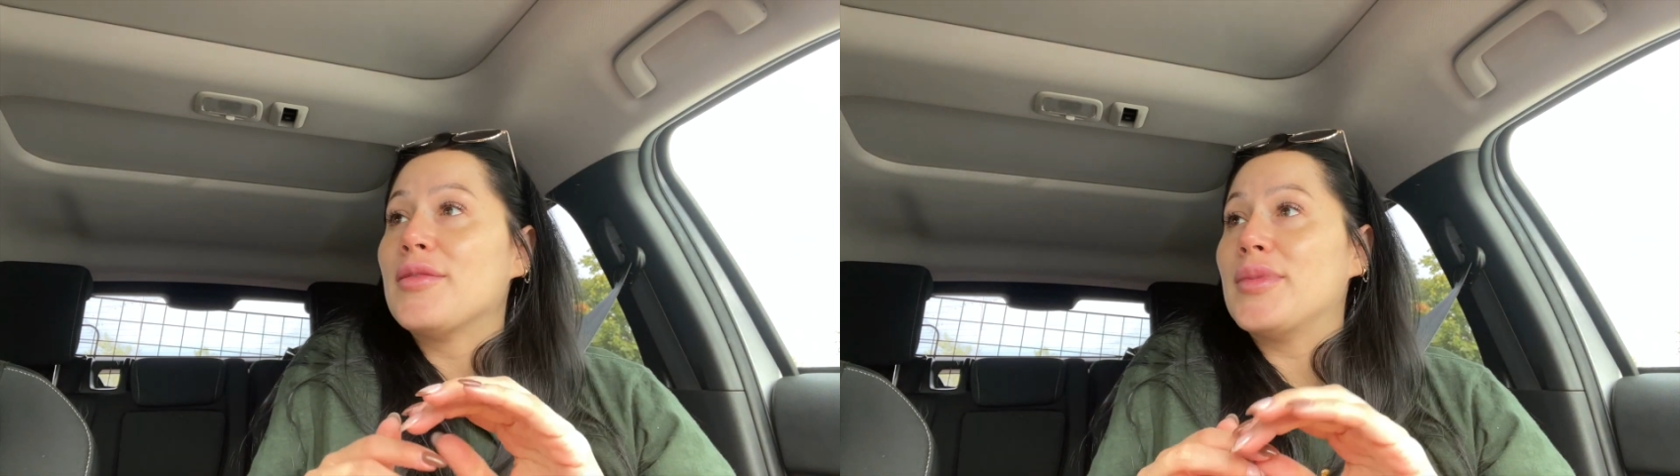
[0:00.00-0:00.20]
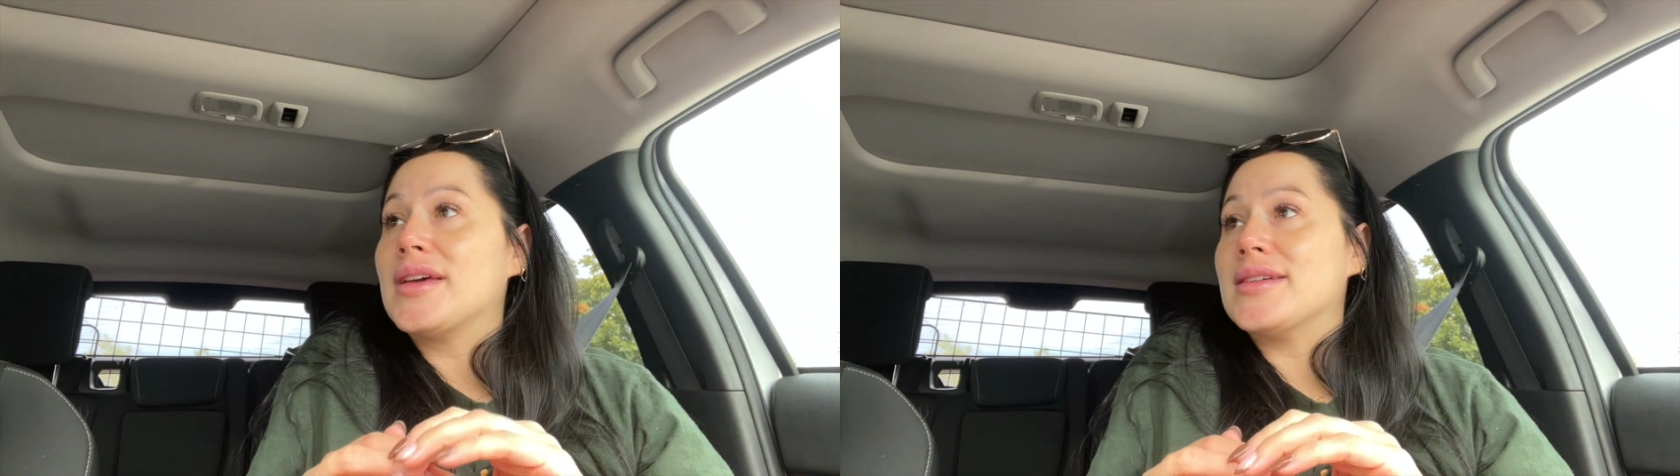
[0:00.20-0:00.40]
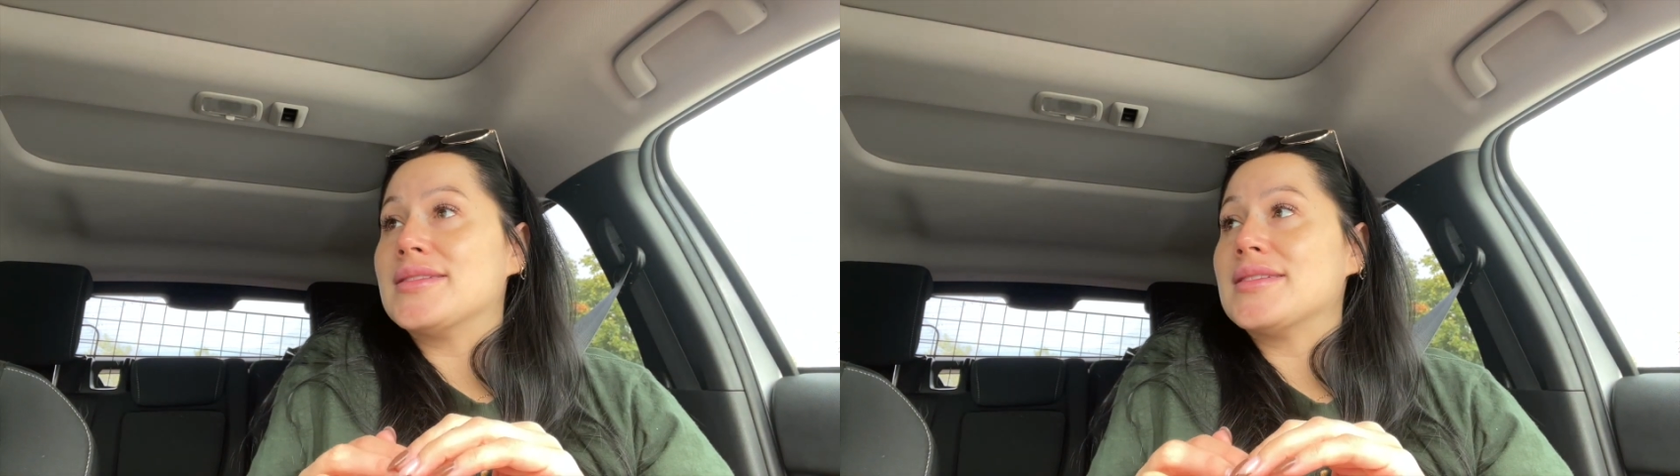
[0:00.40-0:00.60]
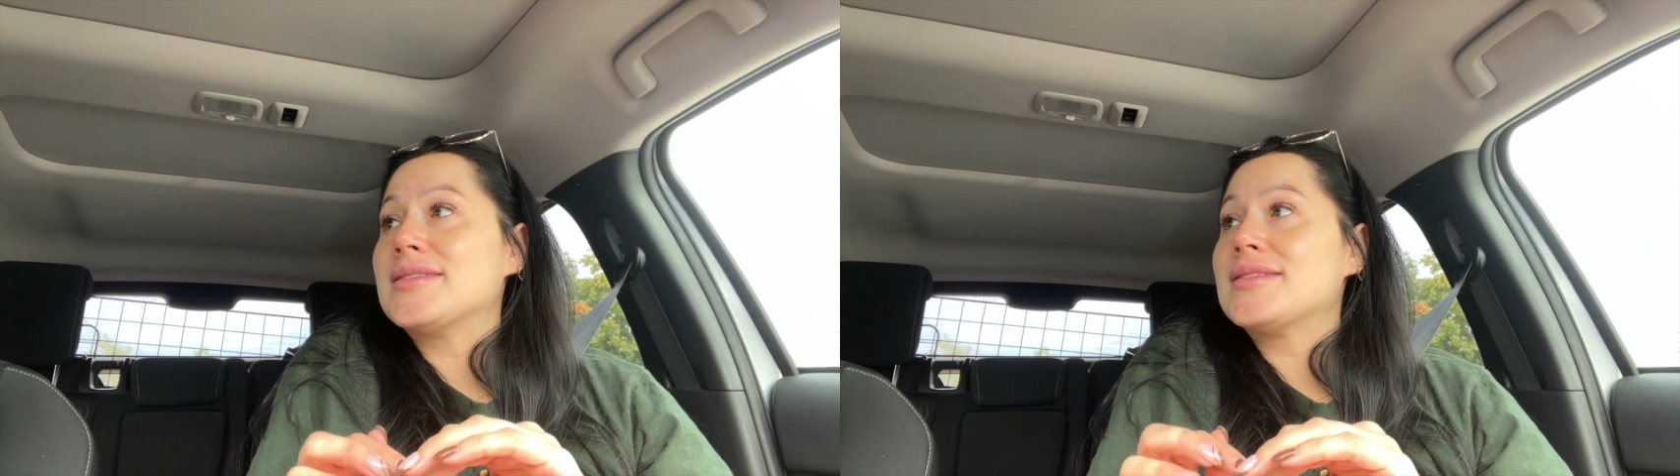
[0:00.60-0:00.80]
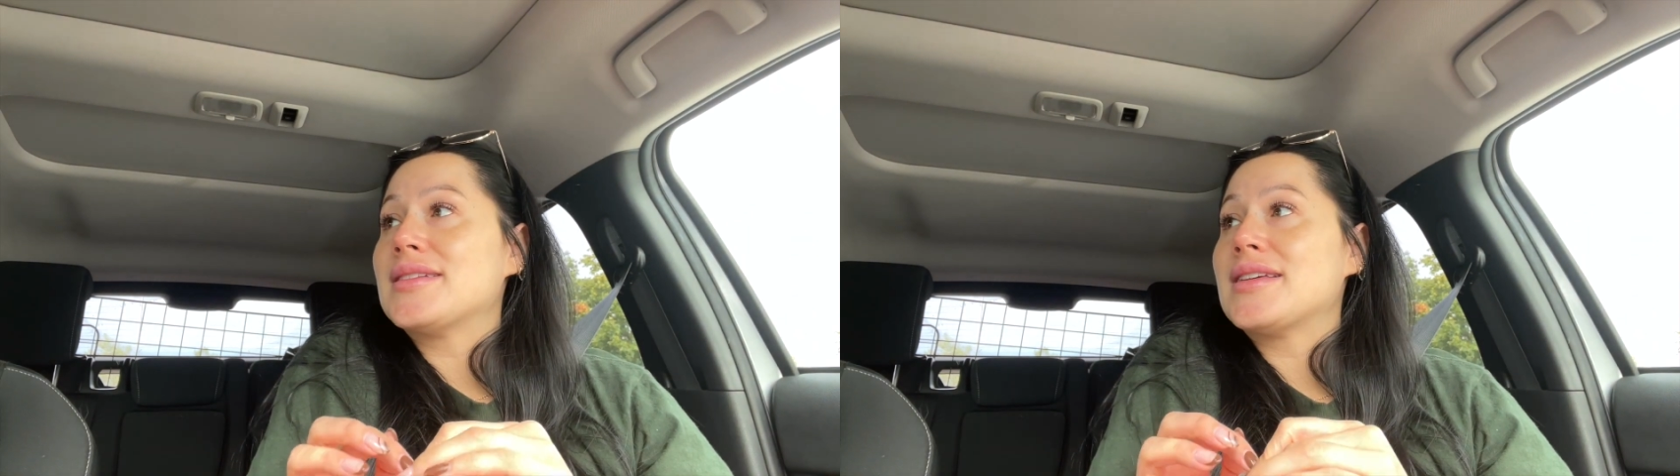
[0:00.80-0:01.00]
because
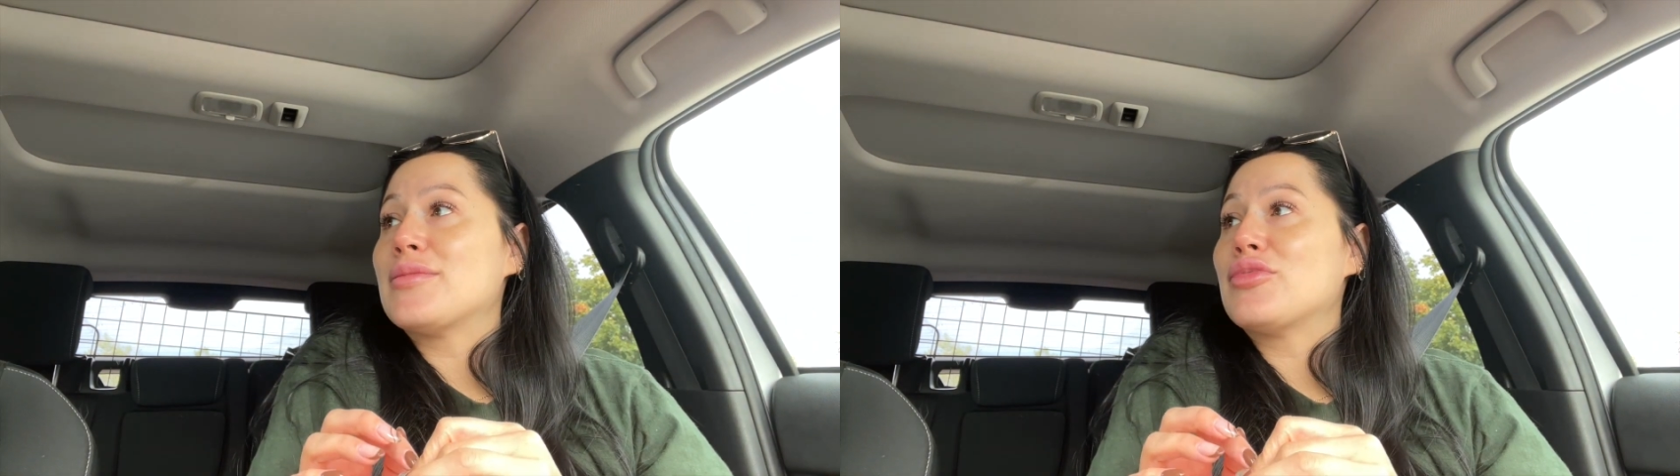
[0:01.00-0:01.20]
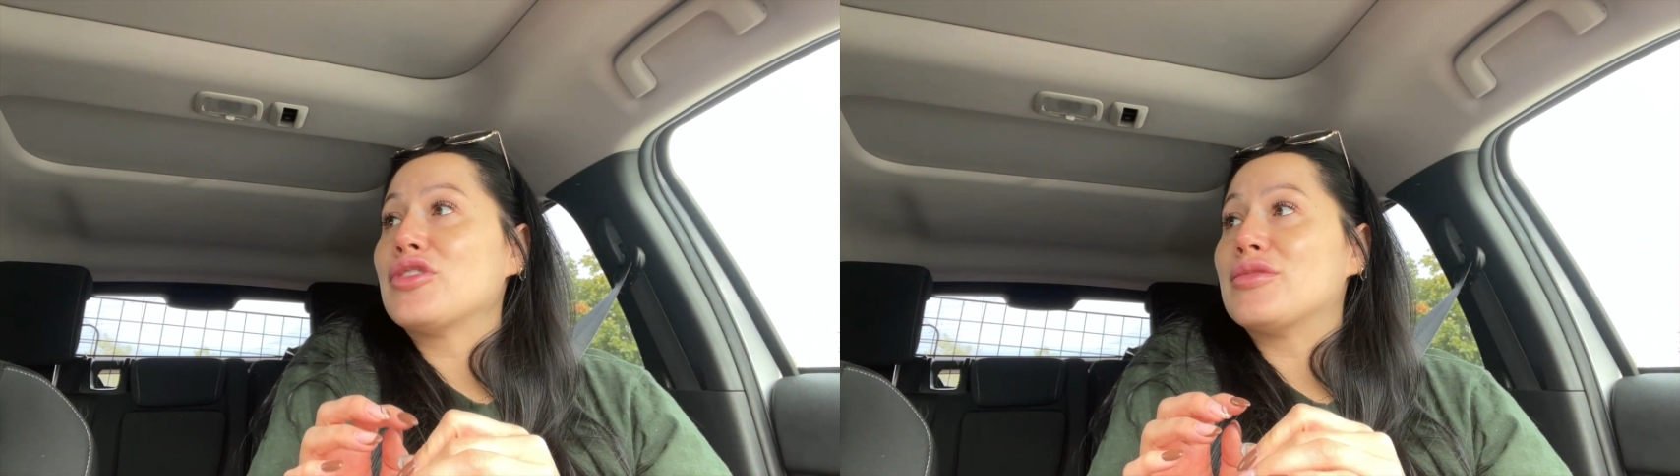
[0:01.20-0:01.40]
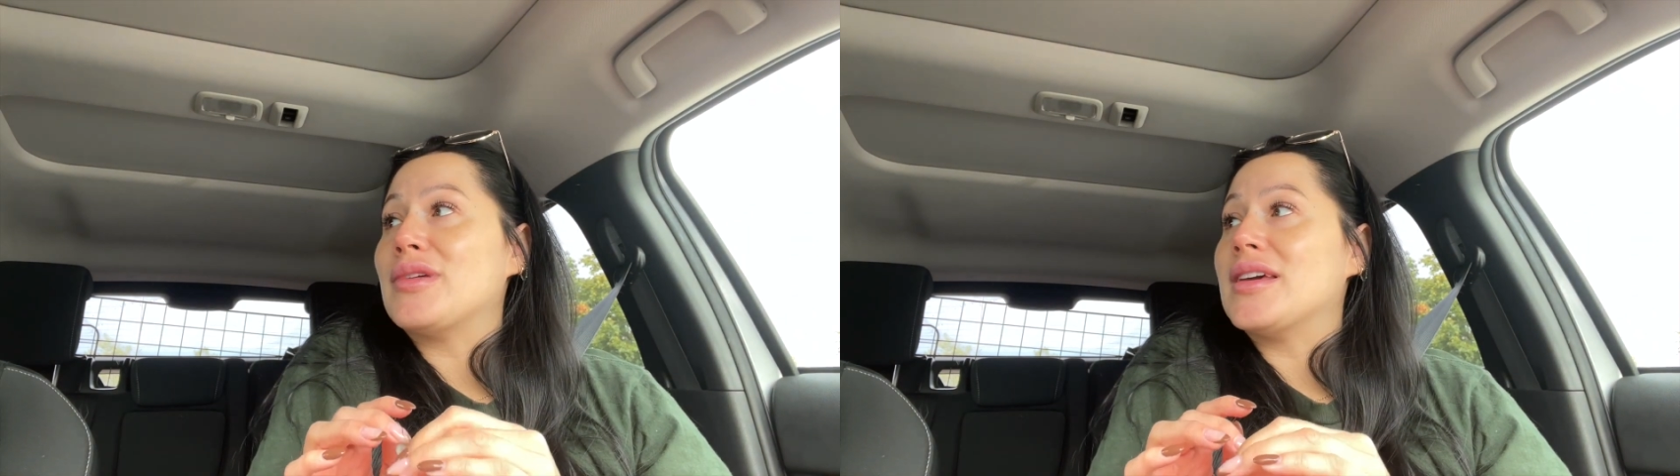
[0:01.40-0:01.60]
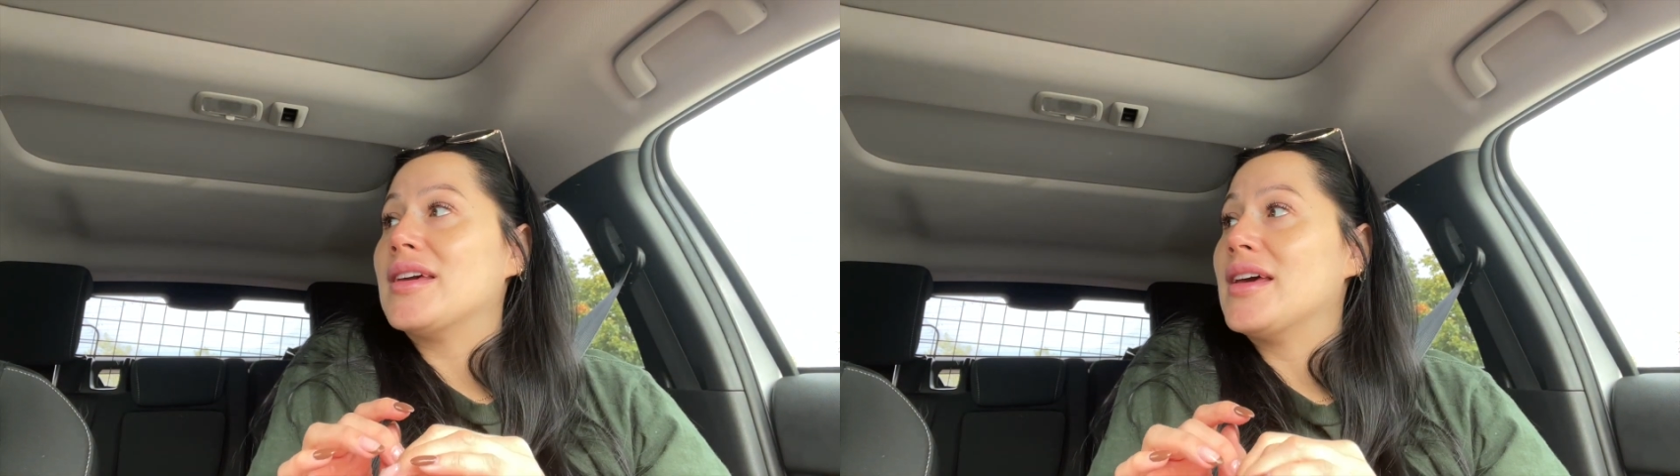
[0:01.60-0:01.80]
it's not that important to me.